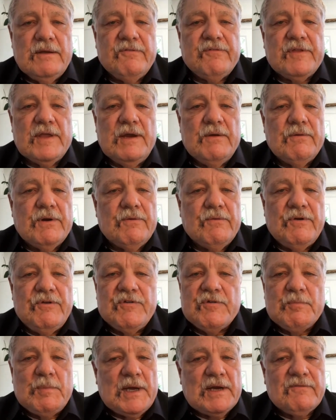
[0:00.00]
If they were
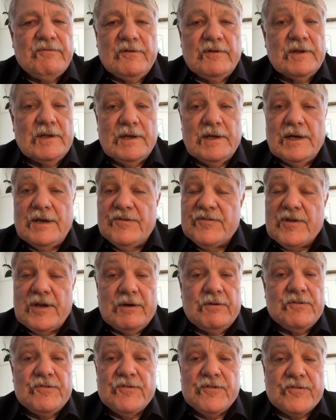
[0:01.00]
respectful and nice,
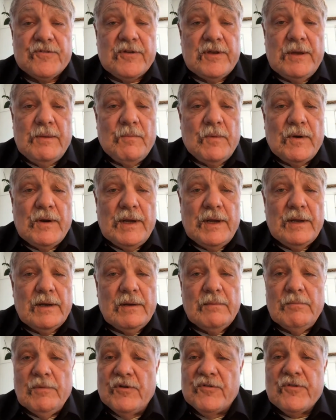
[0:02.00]
I was the same way.
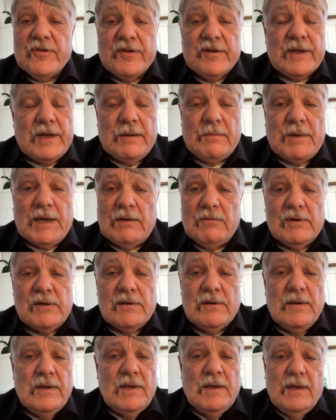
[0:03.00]
And most of the time I
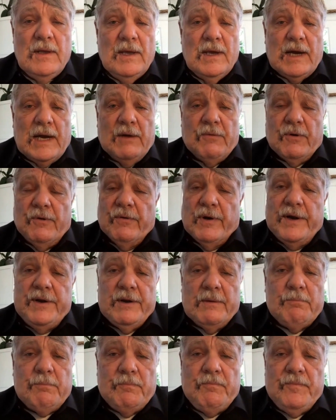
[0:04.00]
would run
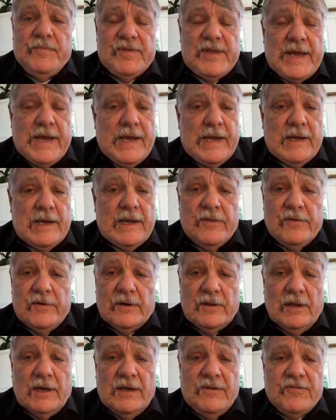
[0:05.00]
their tag or
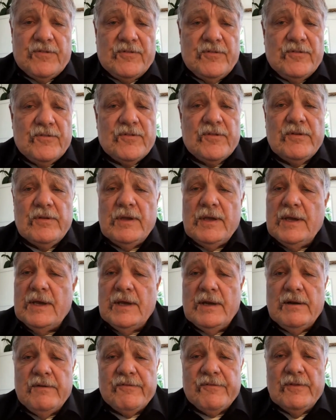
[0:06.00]
their license,
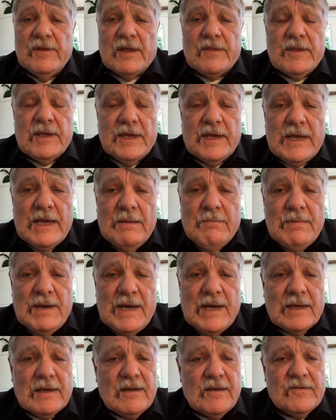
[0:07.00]
and if nothing came
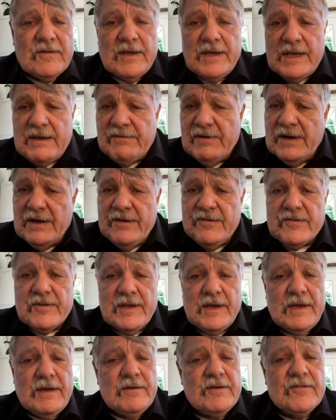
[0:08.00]
back, I'd say, have a nice
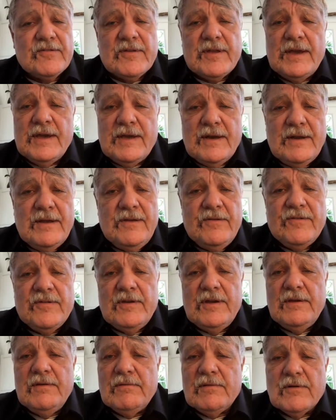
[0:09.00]
day. Just take it
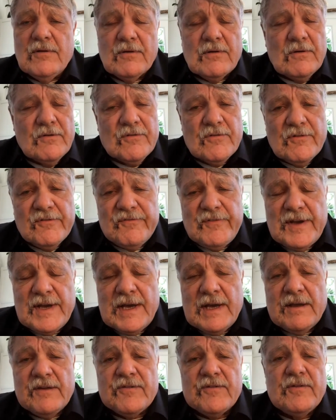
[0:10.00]
easy. Don't go so
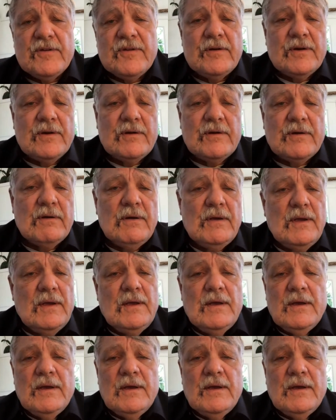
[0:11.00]
fast, you know.